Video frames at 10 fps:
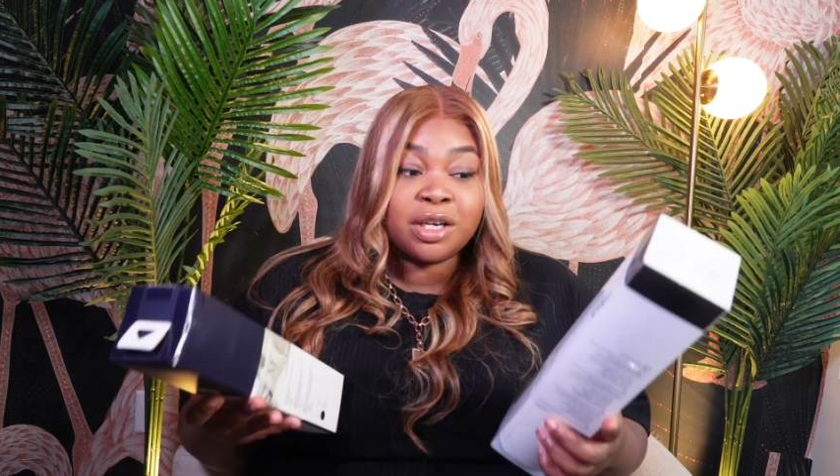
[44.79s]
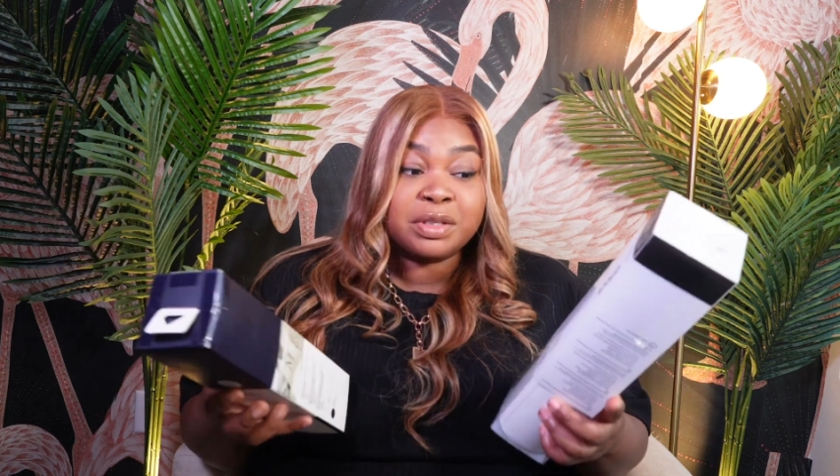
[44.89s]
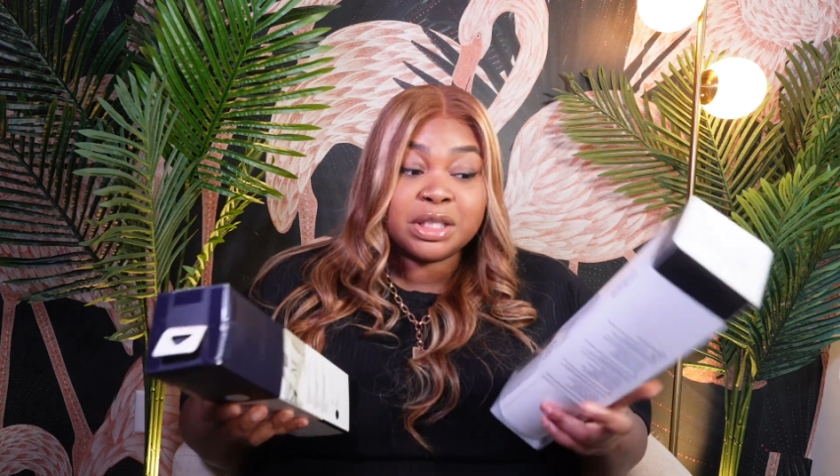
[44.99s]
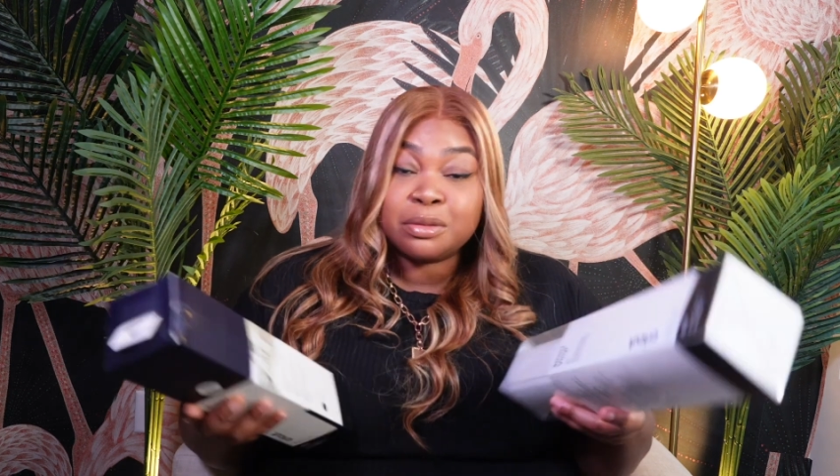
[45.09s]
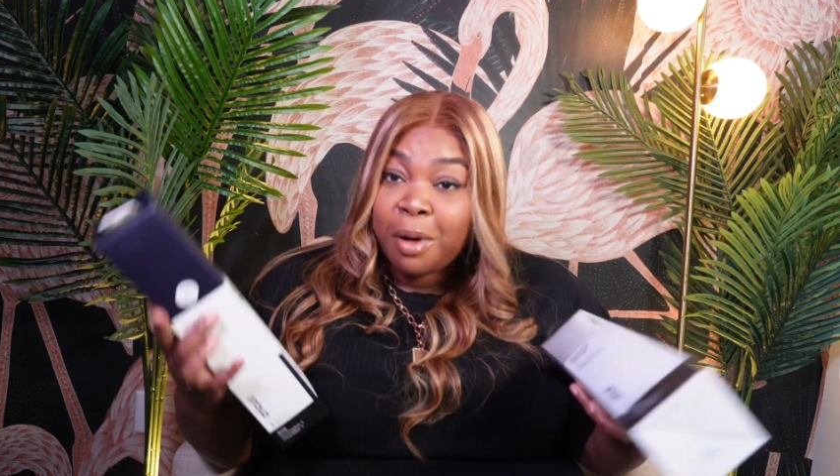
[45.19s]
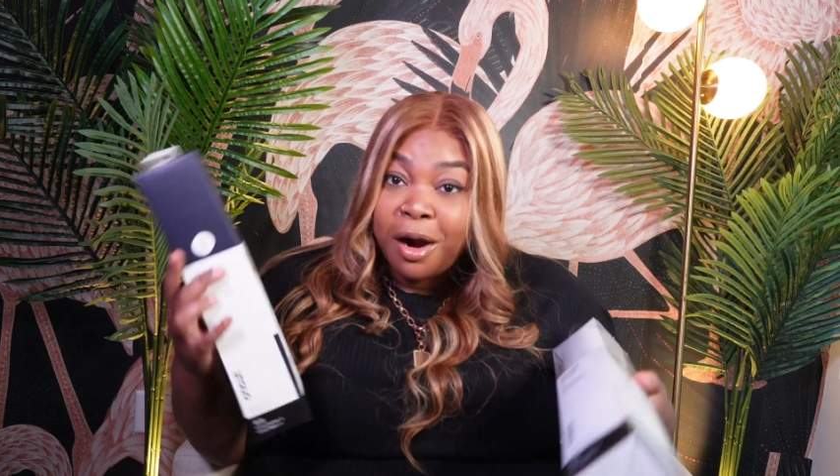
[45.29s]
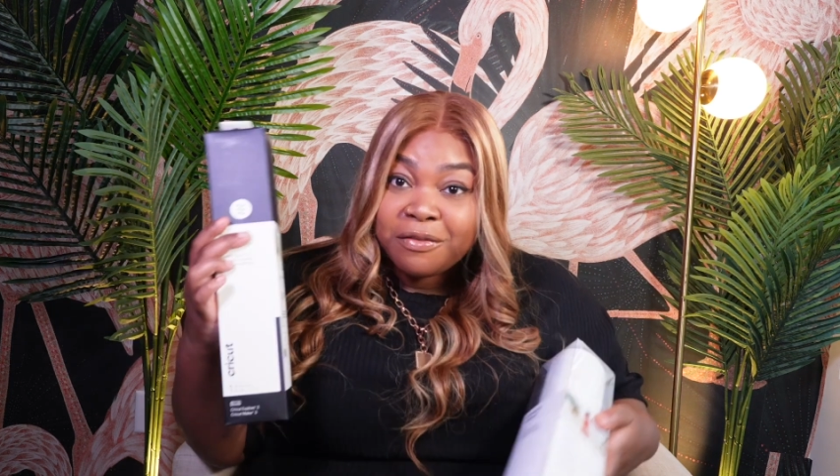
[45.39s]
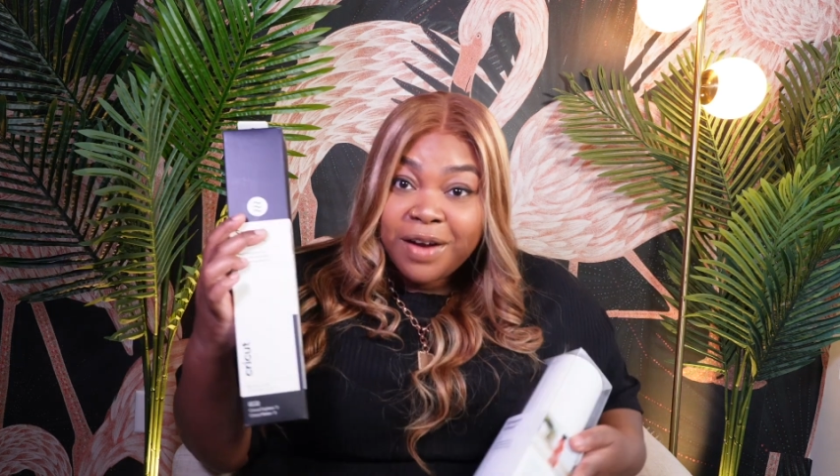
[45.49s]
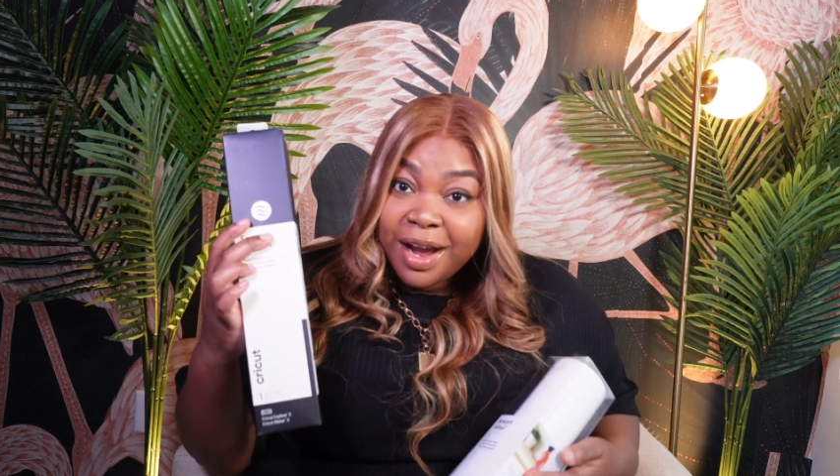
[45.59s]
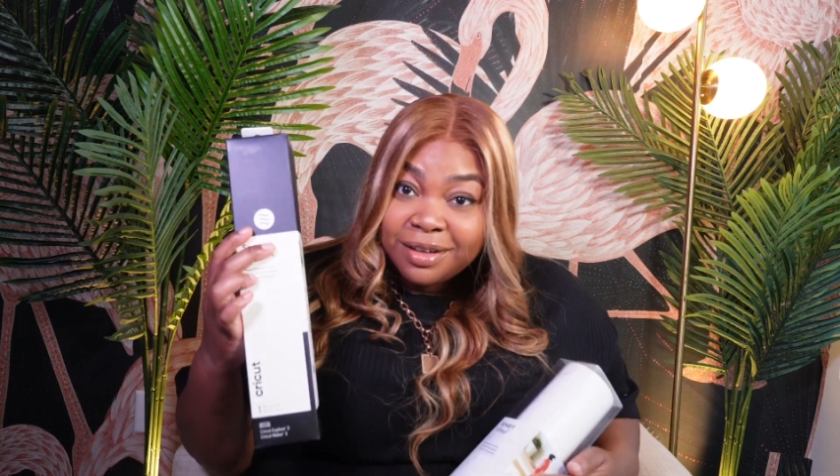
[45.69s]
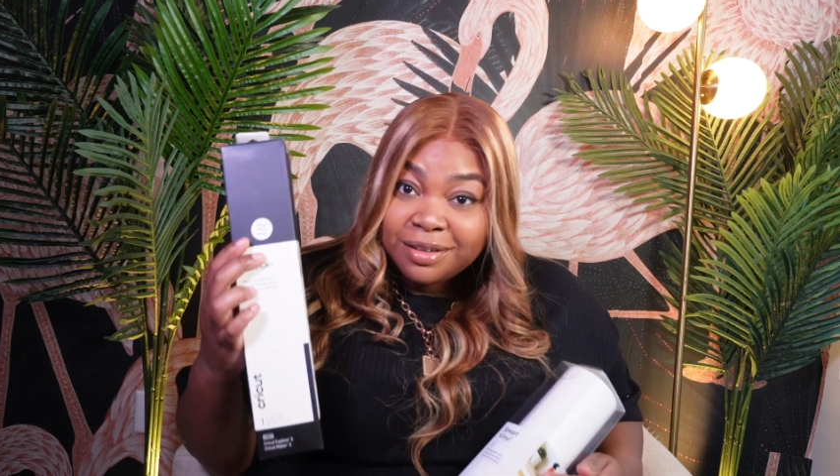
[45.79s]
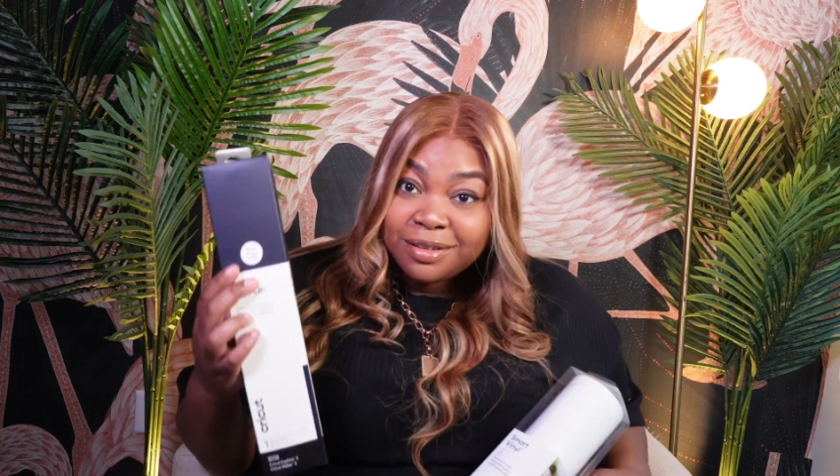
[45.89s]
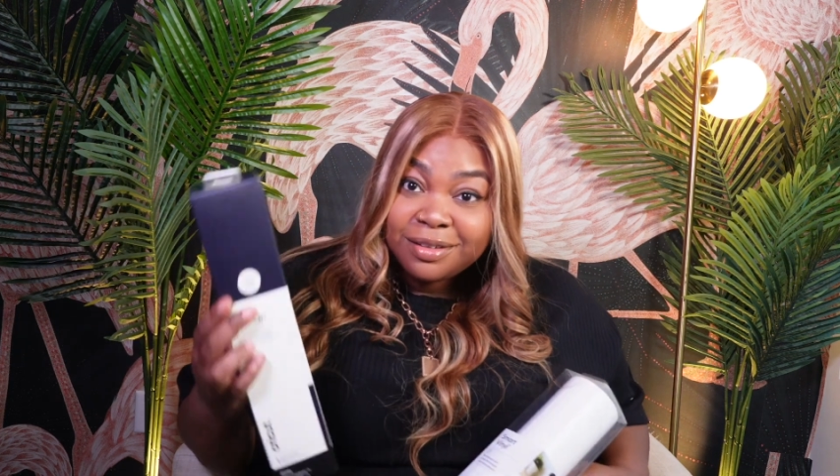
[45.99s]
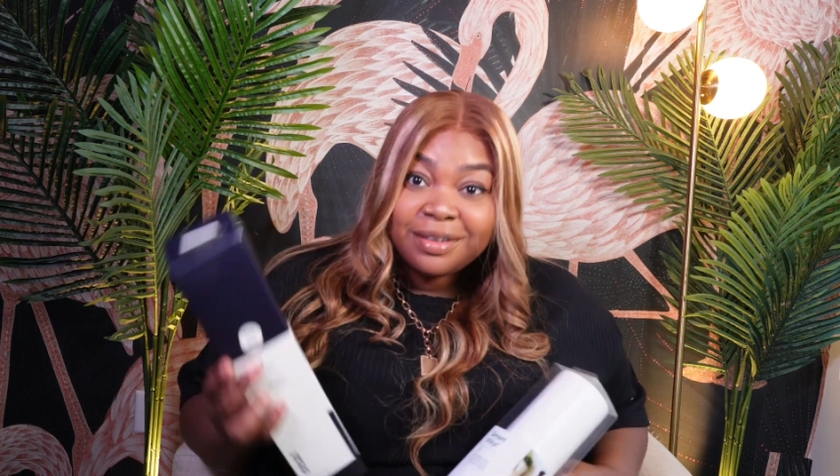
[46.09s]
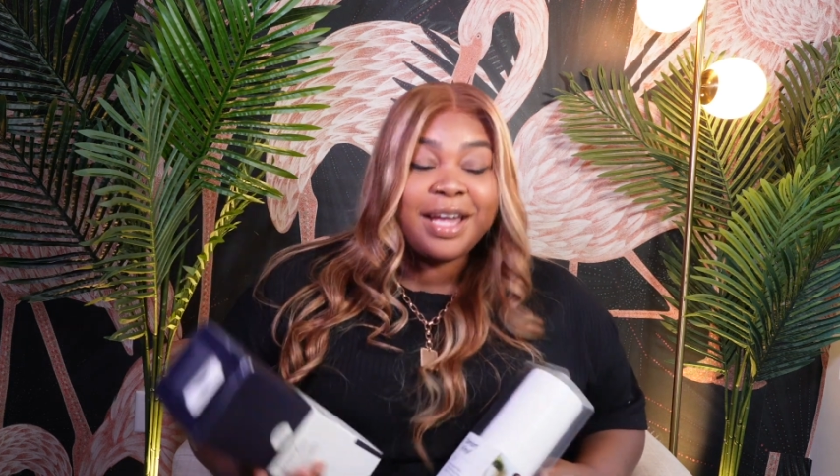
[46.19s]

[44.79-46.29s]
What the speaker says: of smart vinyl,